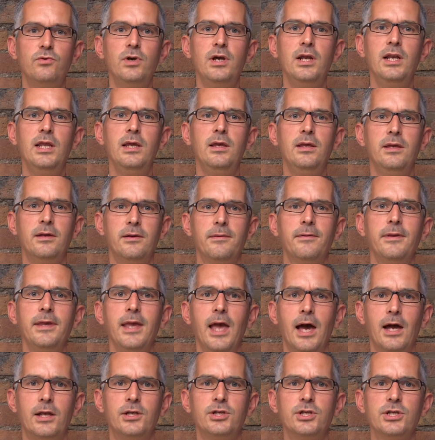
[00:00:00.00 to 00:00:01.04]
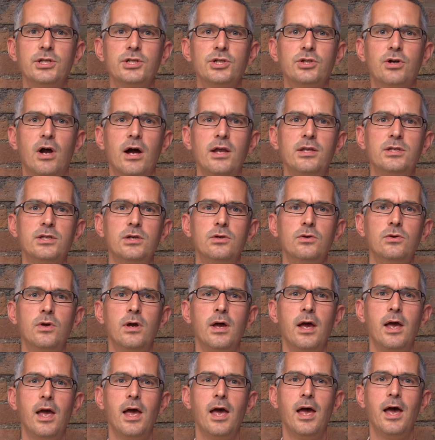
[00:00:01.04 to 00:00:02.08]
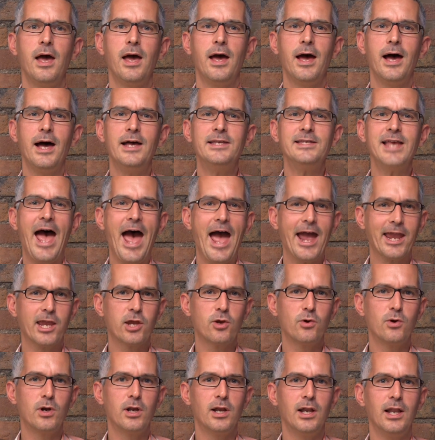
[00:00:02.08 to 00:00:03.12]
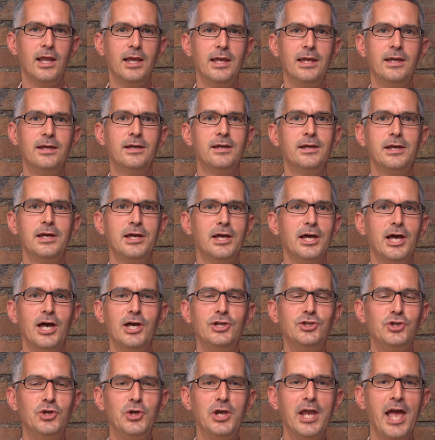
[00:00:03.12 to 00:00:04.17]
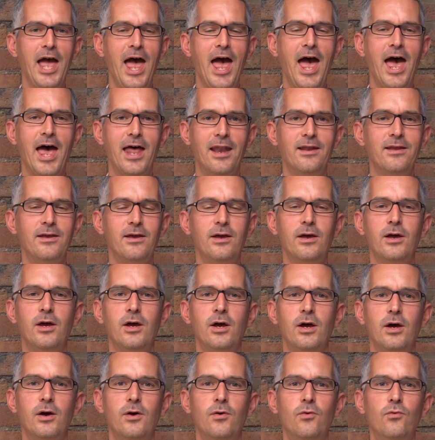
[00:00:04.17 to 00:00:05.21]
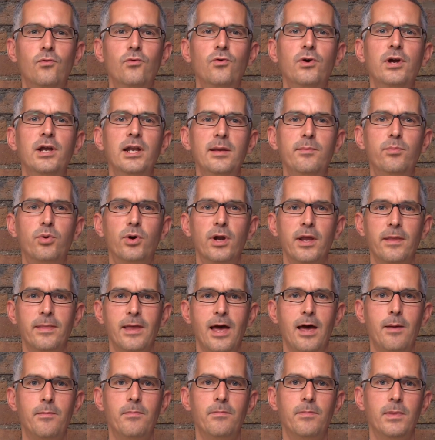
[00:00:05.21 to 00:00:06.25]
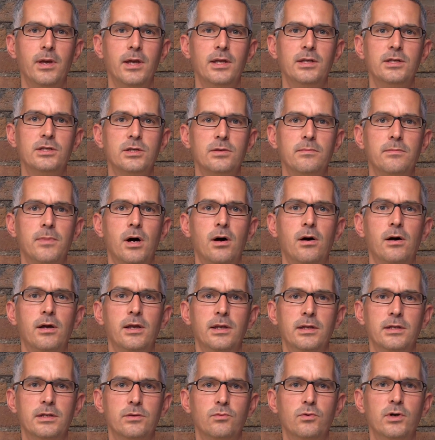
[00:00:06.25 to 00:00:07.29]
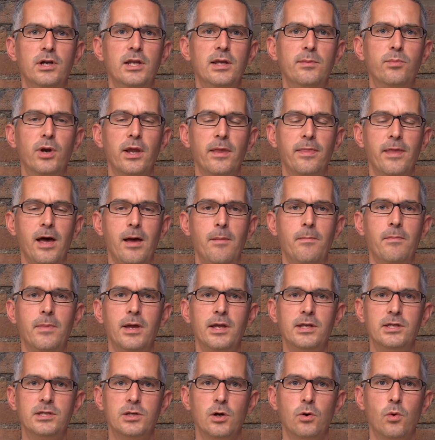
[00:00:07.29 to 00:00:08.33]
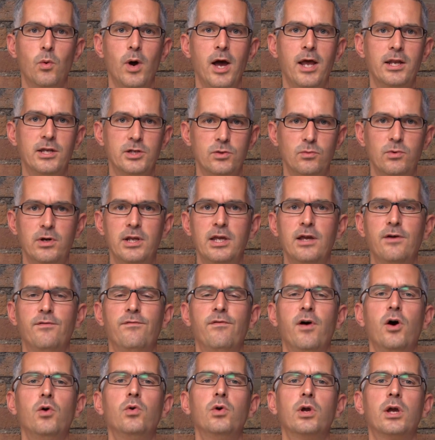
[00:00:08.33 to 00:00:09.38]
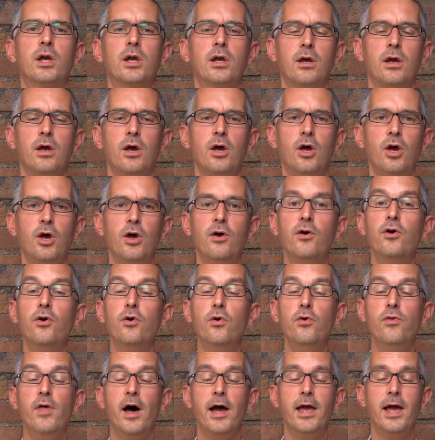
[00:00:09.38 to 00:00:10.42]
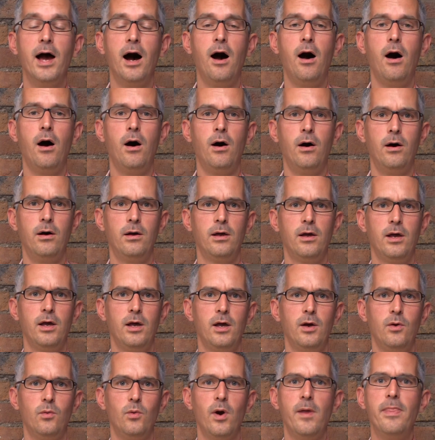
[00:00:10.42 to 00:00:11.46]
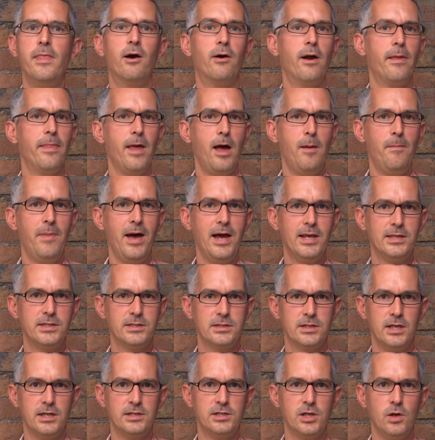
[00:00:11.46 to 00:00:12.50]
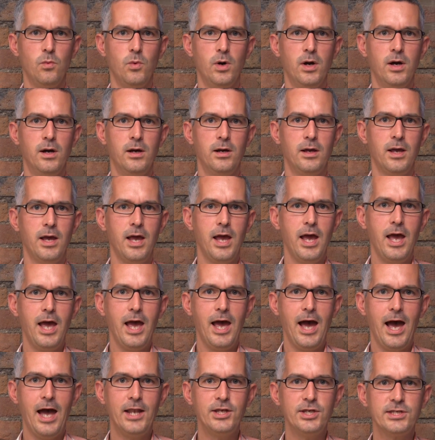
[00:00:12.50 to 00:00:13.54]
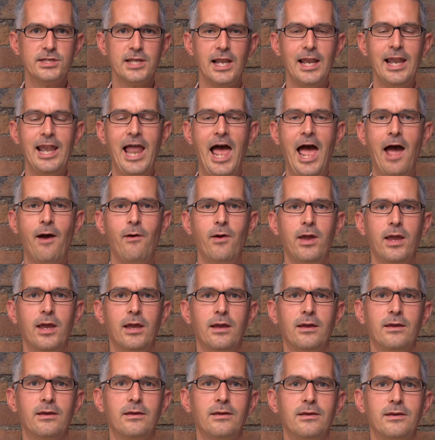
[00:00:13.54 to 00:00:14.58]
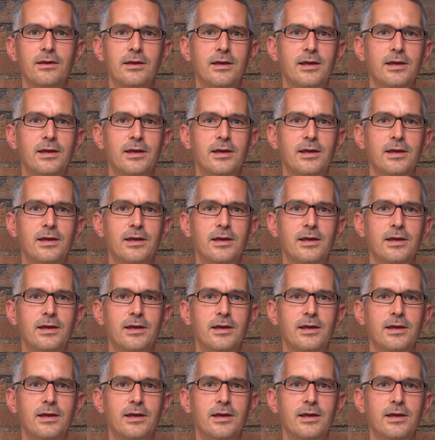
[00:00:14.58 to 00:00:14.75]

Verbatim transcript: really, yeah, just trying to, as accurately as you can, really bring them into mind, really bring them into awareness, really evoke who they are when they're at their best, as it were. And just allowing,